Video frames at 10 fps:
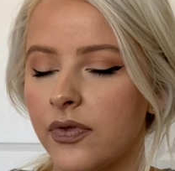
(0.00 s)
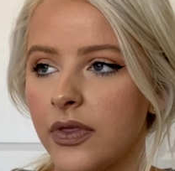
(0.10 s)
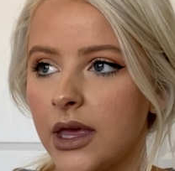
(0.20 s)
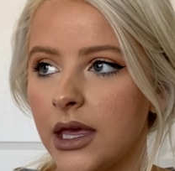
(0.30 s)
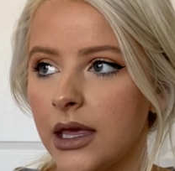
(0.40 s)

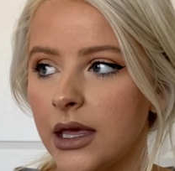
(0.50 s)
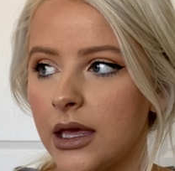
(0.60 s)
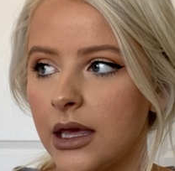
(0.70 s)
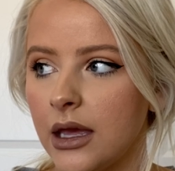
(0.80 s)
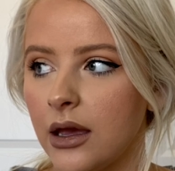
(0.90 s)

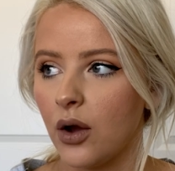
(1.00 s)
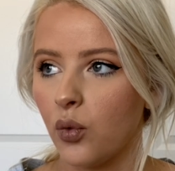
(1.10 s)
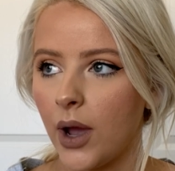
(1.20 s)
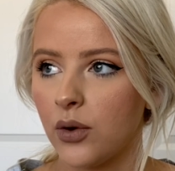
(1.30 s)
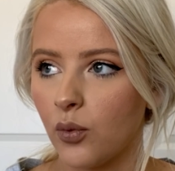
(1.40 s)
the
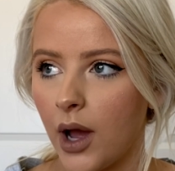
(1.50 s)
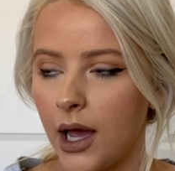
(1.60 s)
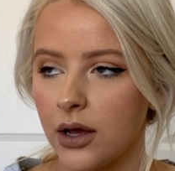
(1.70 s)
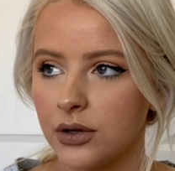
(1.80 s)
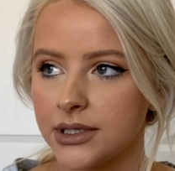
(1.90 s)
Wet n
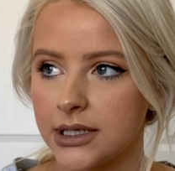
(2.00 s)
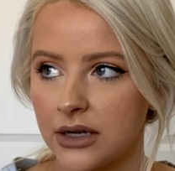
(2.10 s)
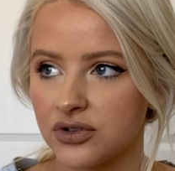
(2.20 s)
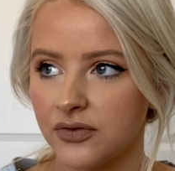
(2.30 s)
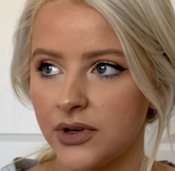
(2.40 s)
Wild
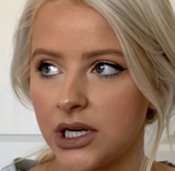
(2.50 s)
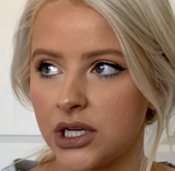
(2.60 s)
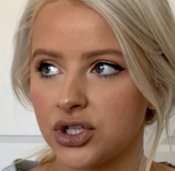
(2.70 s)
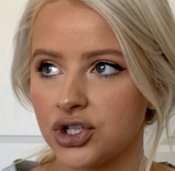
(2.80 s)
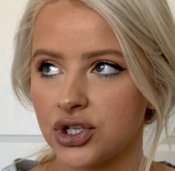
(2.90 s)
Natural
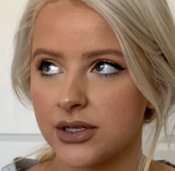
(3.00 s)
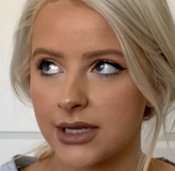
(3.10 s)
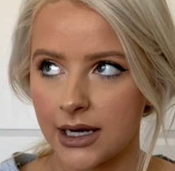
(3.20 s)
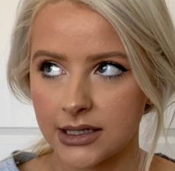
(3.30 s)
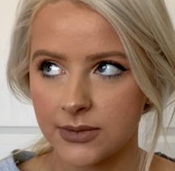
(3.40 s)
Finish
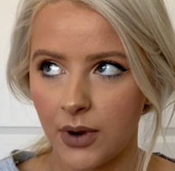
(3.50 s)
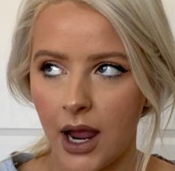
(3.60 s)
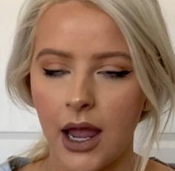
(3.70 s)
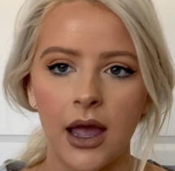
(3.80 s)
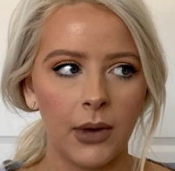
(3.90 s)
Setting Spray.